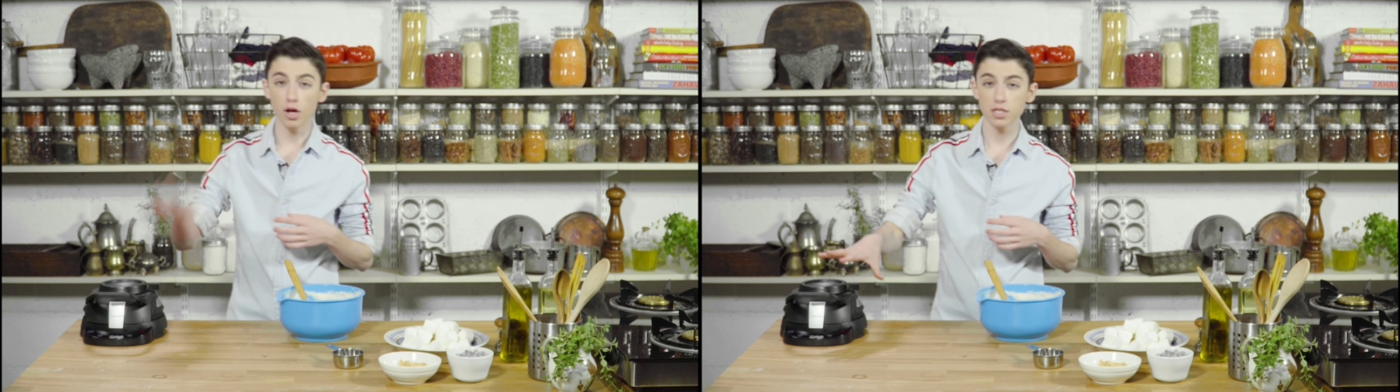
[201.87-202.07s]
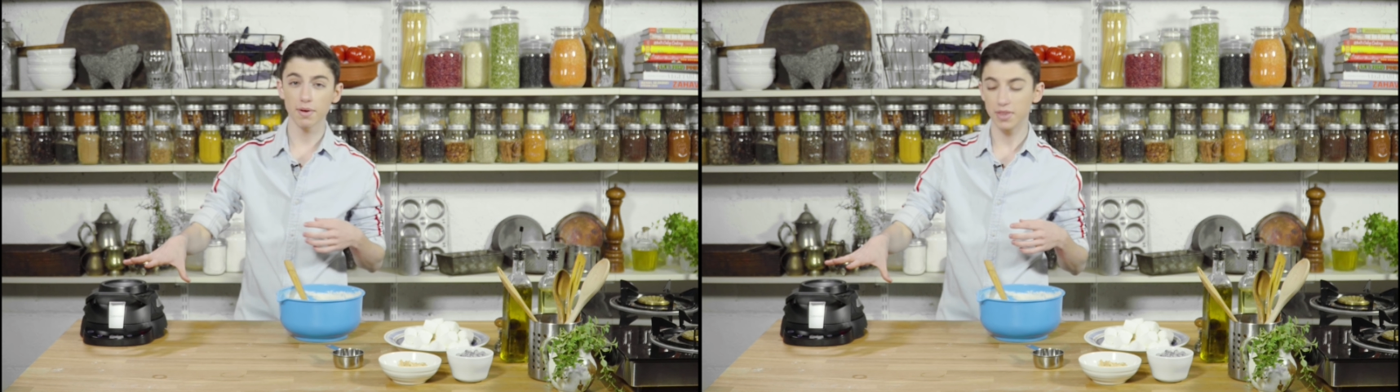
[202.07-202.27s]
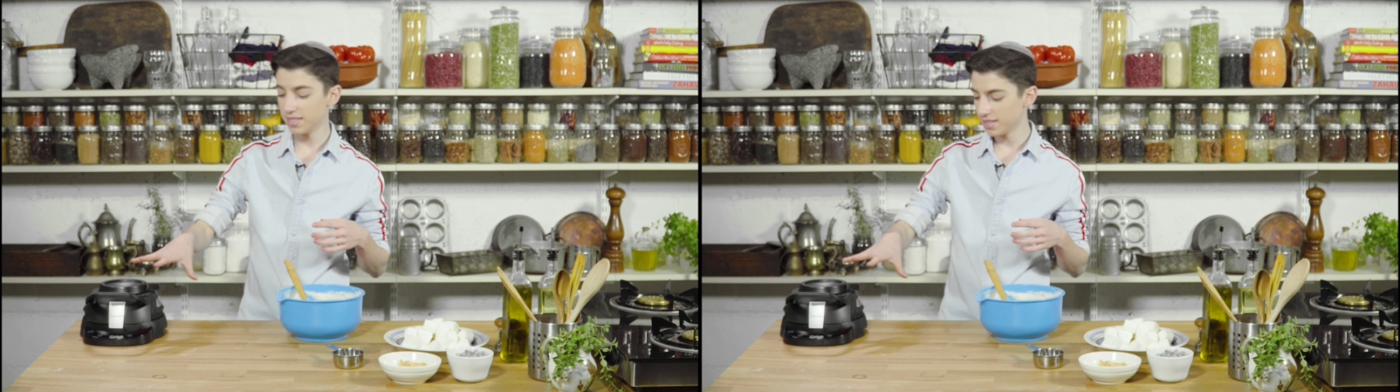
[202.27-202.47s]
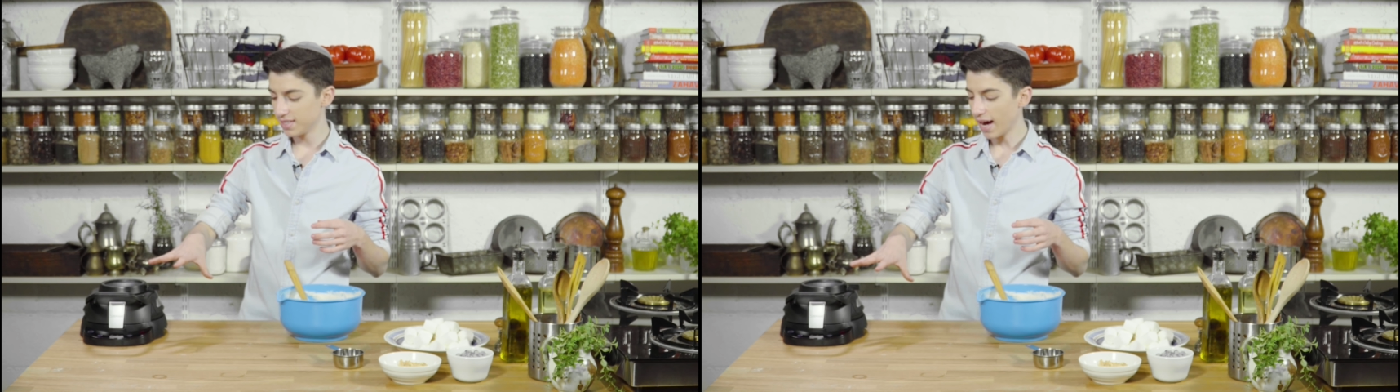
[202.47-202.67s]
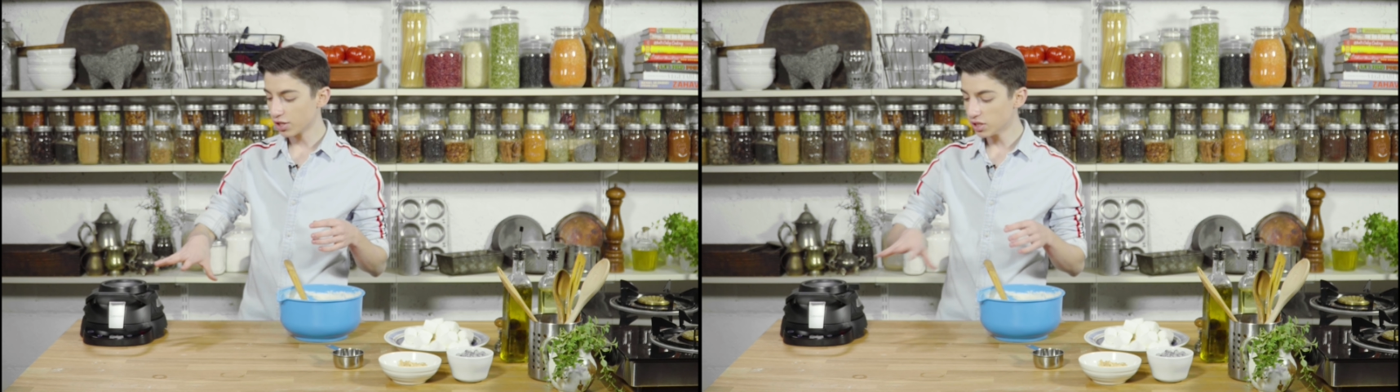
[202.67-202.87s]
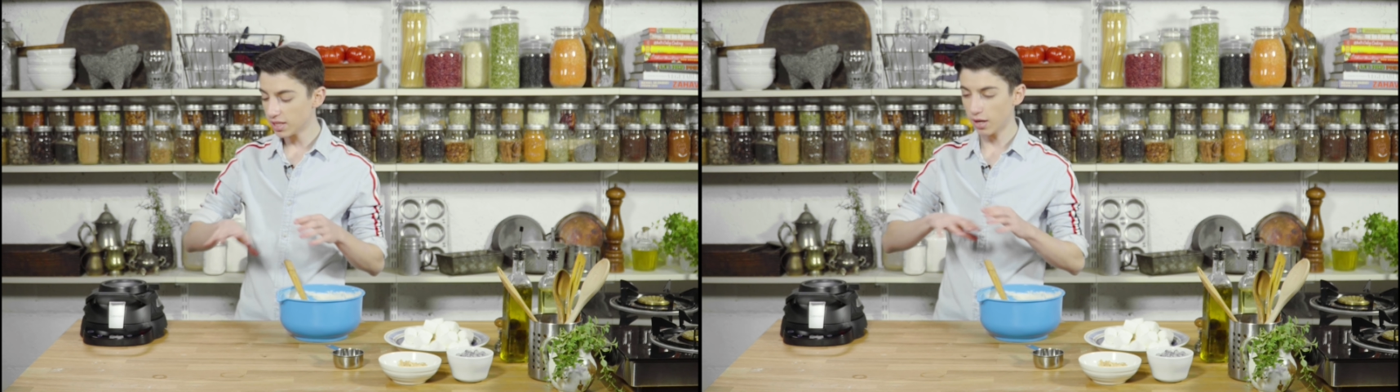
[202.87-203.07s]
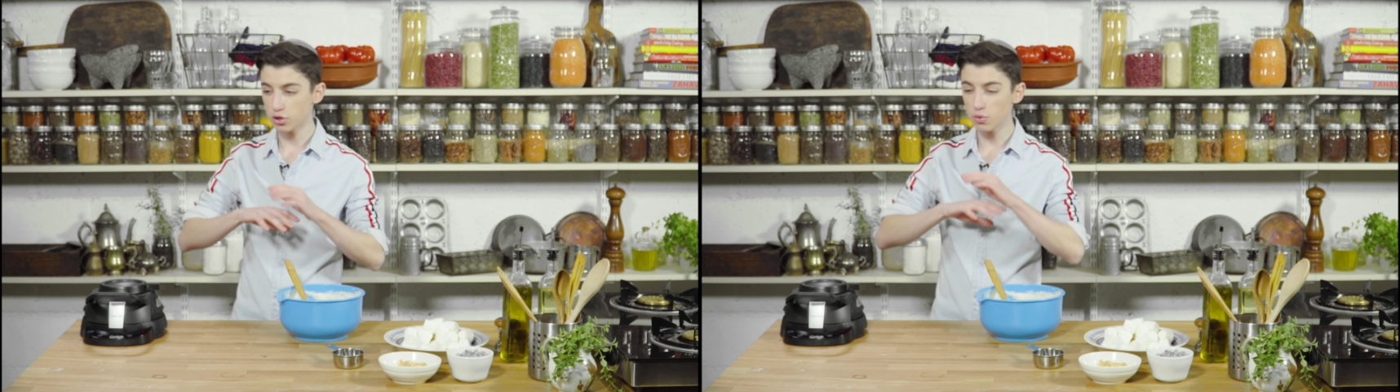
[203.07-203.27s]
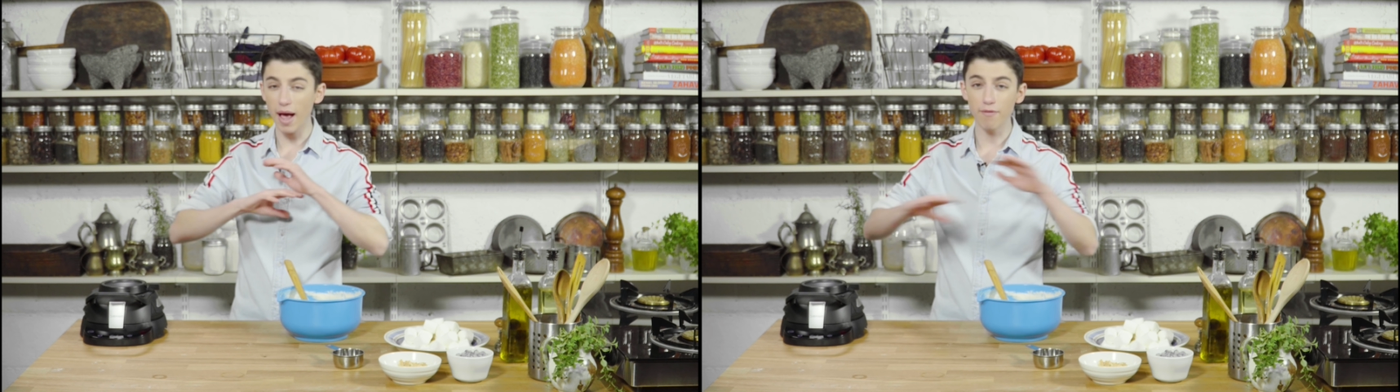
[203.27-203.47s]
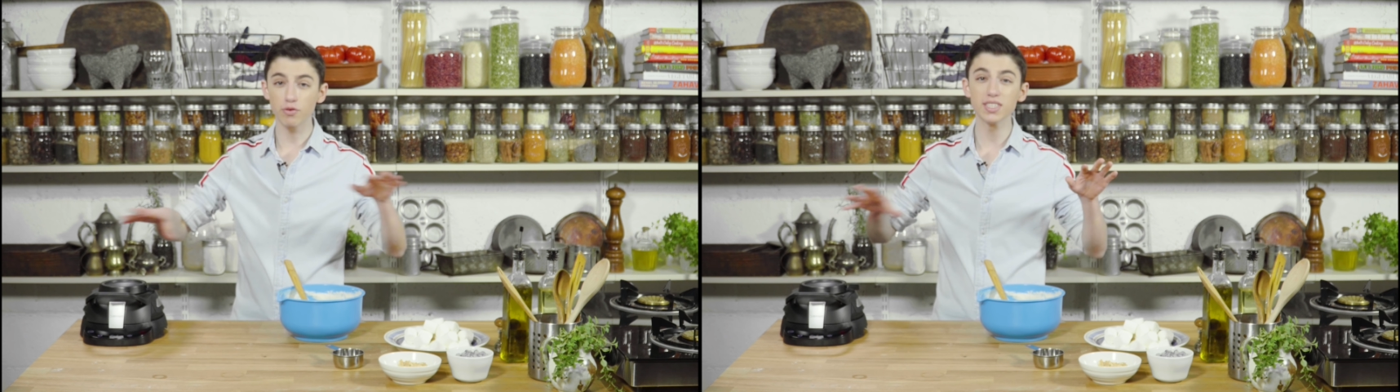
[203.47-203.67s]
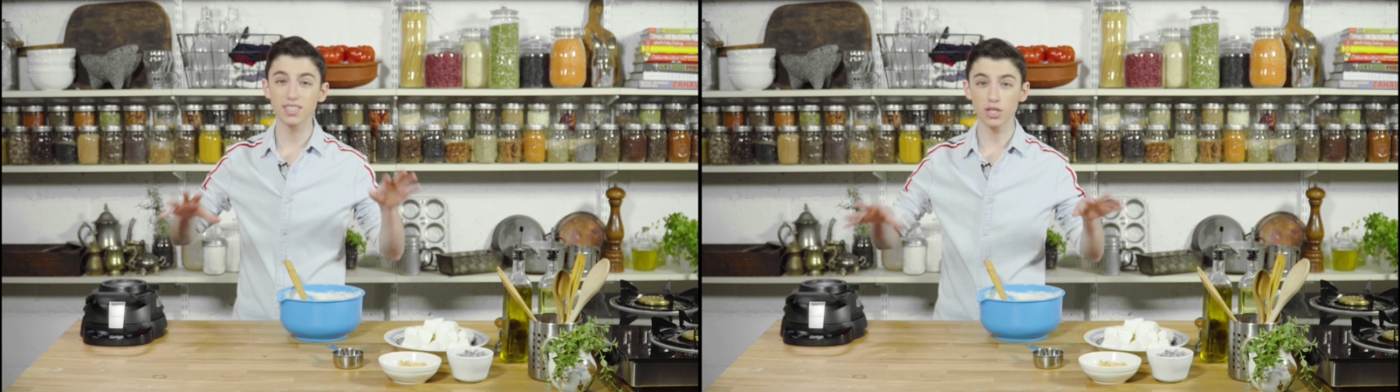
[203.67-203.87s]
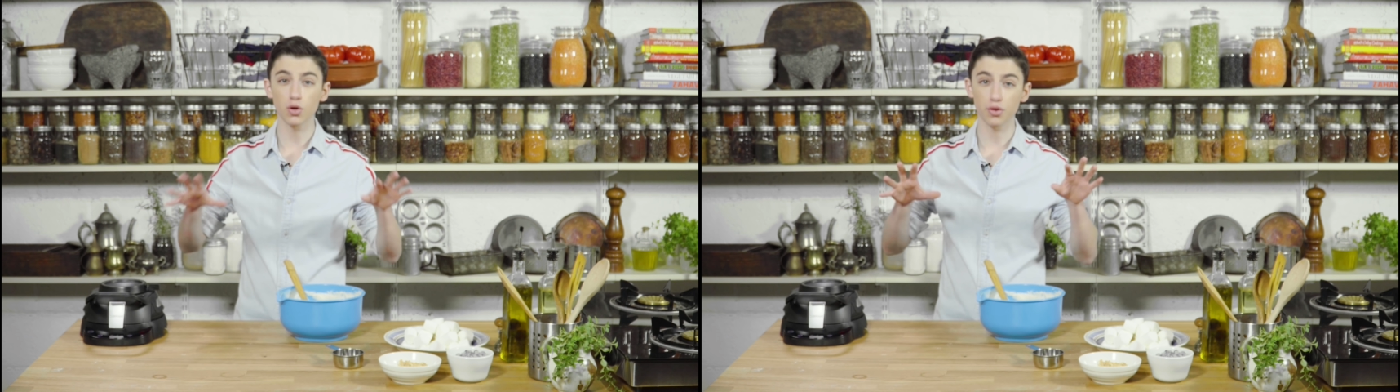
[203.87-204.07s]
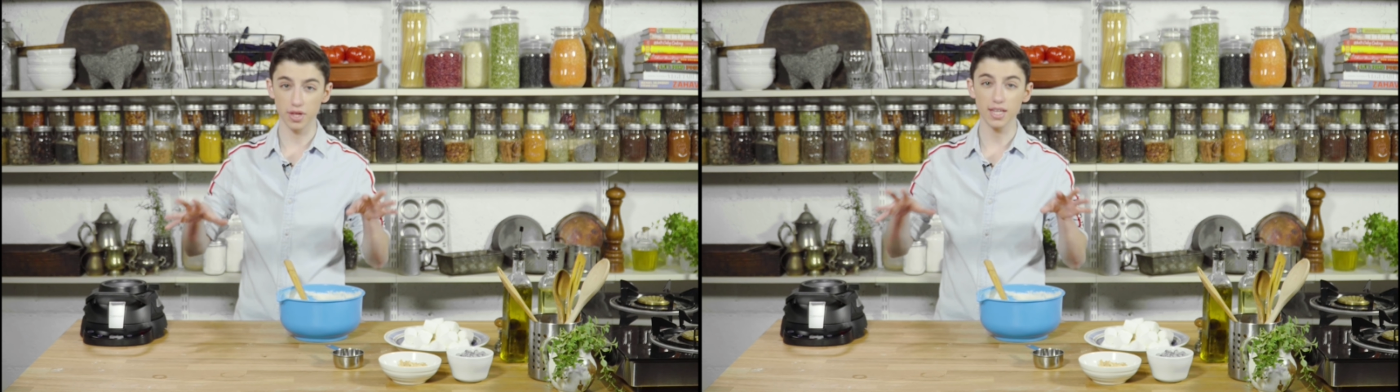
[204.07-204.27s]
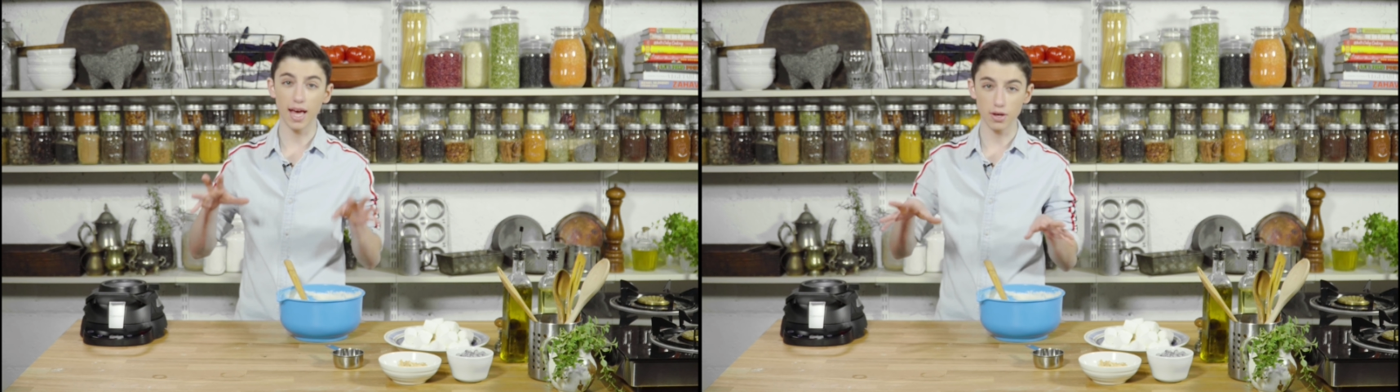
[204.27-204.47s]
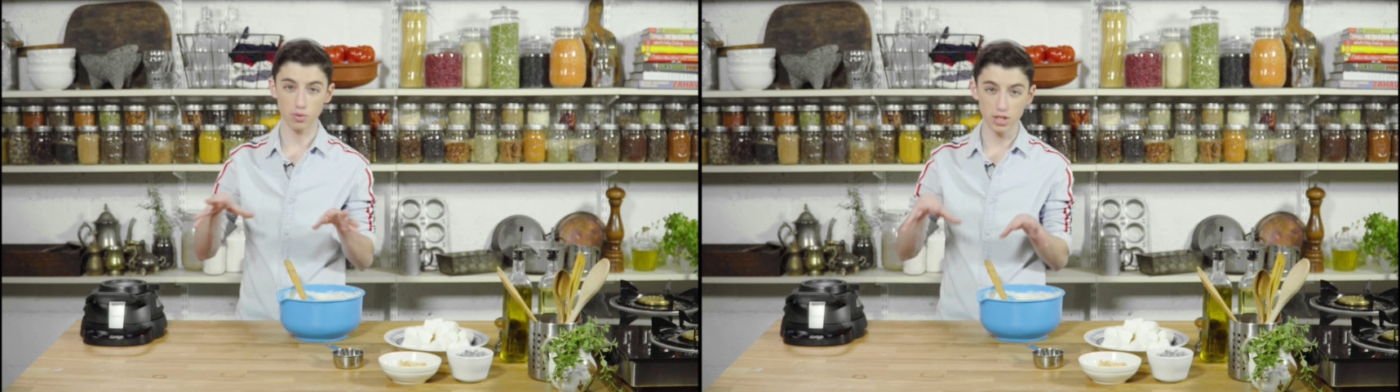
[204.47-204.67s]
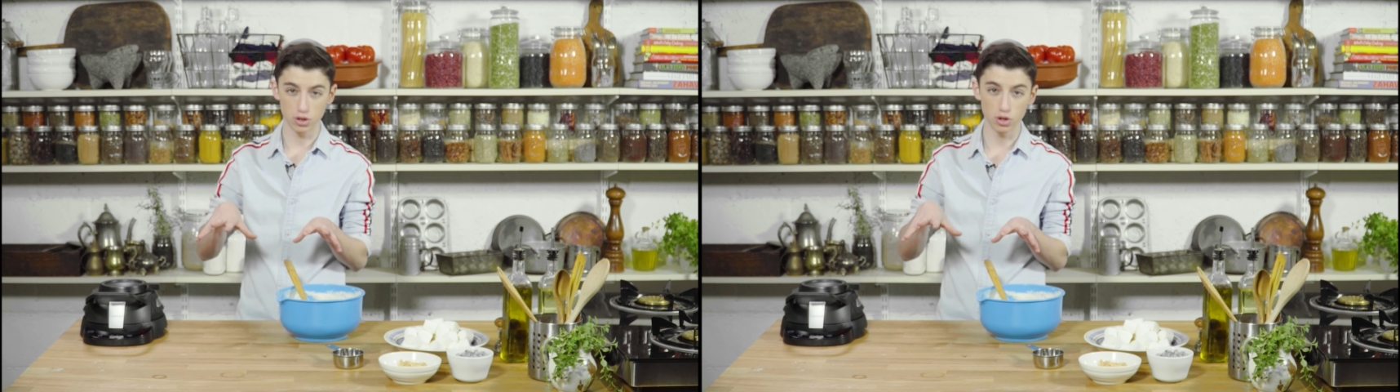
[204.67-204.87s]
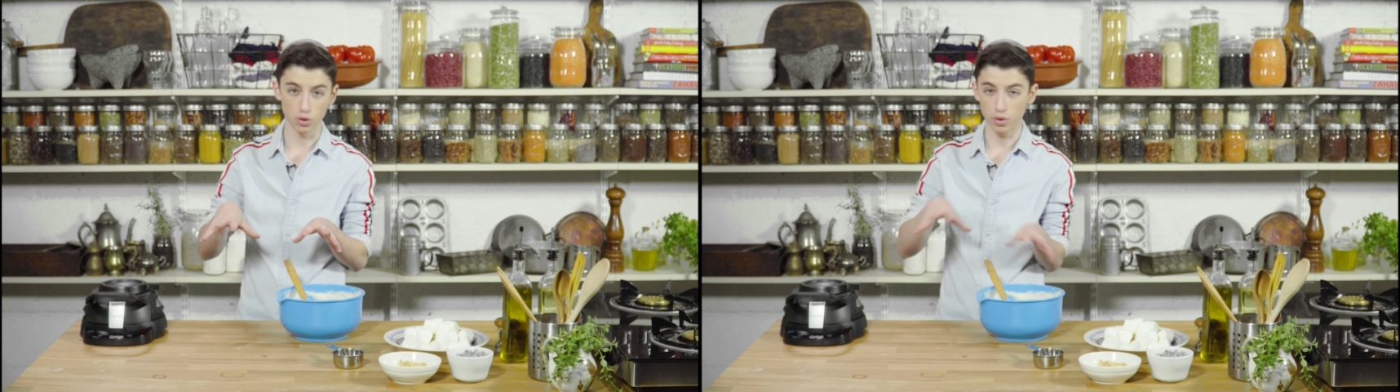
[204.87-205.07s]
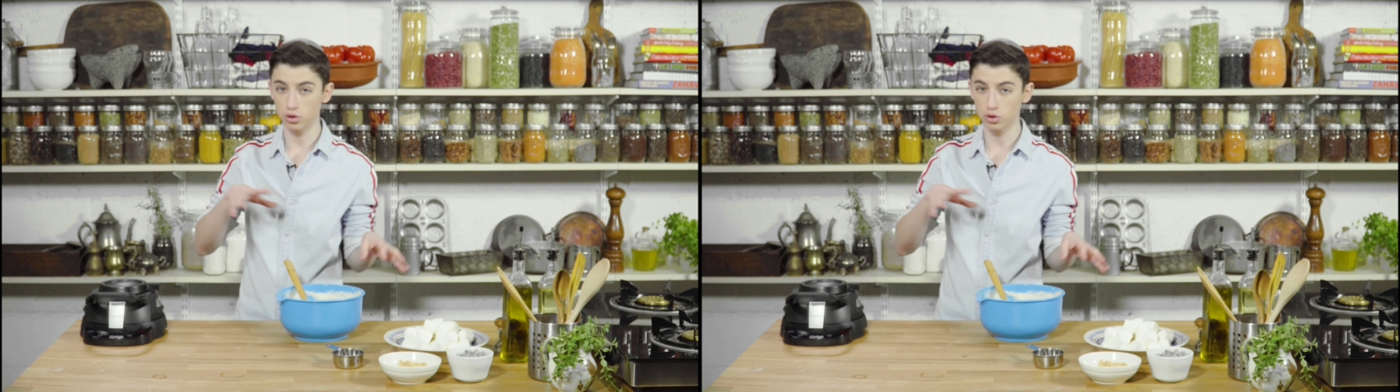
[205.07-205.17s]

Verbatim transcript: awesome about this is it actually tells you every single thing that you need to do.